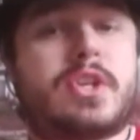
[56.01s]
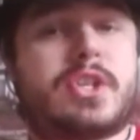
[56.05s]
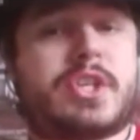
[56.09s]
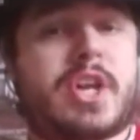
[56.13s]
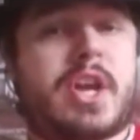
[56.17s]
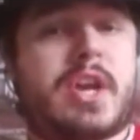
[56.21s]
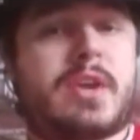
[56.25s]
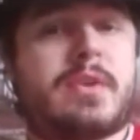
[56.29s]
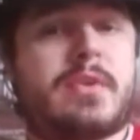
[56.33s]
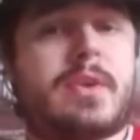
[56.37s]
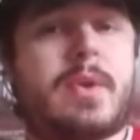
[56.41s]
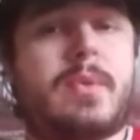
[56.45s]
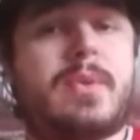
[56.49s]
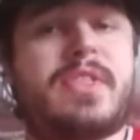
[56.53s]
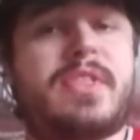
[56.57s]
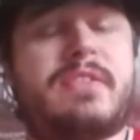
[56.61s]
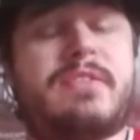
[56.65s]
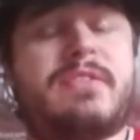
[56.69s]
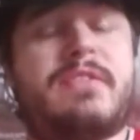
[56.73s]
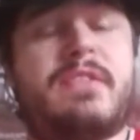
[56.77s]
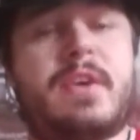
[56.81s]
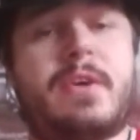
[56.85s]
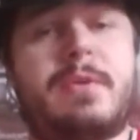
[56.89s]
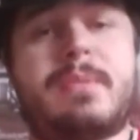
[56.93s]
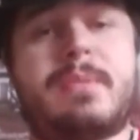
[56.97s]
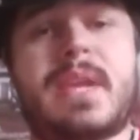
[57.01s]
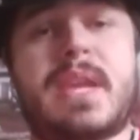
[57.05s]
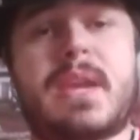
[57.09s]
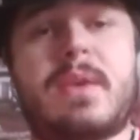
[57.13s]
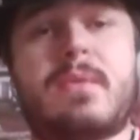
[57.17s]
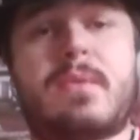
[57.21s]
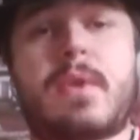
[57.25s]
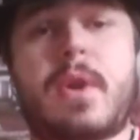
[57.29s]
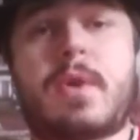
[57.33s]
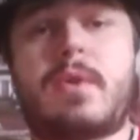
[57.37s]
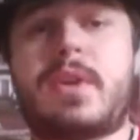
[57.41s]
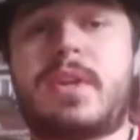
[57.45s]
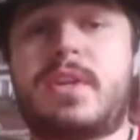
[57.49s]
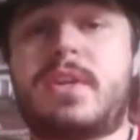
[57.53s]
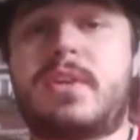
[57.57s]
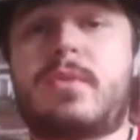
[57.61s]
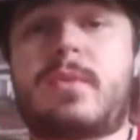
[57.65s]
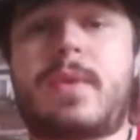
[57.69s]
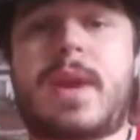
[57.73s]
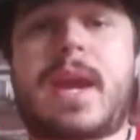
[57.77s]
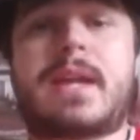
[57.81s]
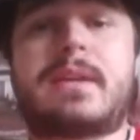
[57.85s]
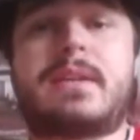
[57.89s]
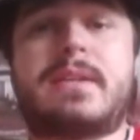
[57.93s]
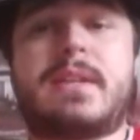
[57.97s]
genre with a film he wrote and
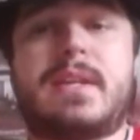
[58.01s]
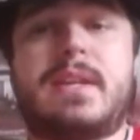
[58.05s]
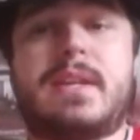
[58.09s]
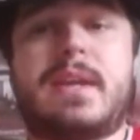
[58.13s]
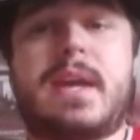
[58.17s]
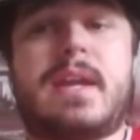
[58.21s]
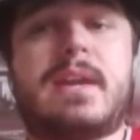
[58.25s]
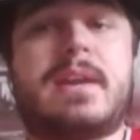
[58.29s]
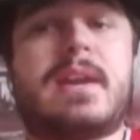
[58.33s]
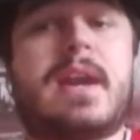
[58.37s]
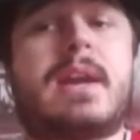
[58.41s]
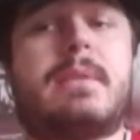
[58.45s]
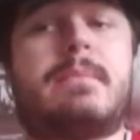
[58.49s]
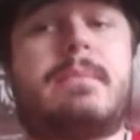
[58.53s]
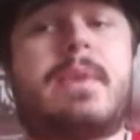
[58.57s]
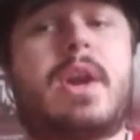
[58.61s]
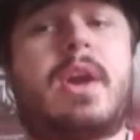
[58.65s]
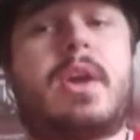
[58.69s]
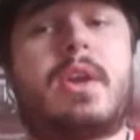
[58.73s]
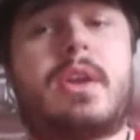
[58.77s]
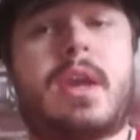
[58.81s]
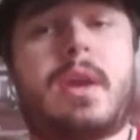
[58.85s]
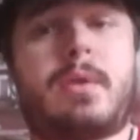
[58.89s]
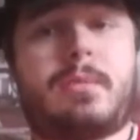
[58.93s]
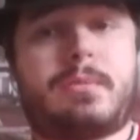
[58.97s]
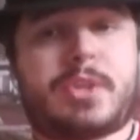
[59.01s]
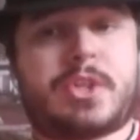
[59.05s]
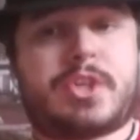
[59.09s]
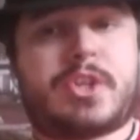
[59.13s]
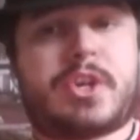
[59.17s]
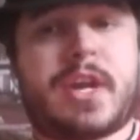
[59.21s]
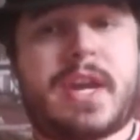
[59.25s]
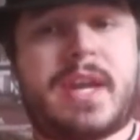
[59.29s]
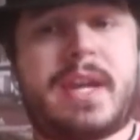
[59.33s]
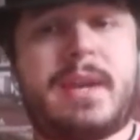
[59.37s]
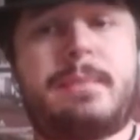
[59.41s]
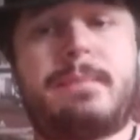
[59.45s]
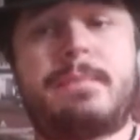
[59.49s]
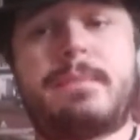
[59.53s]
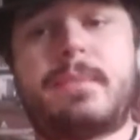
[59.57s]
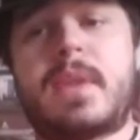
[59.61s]
directed, A Nightmare on Elm Street.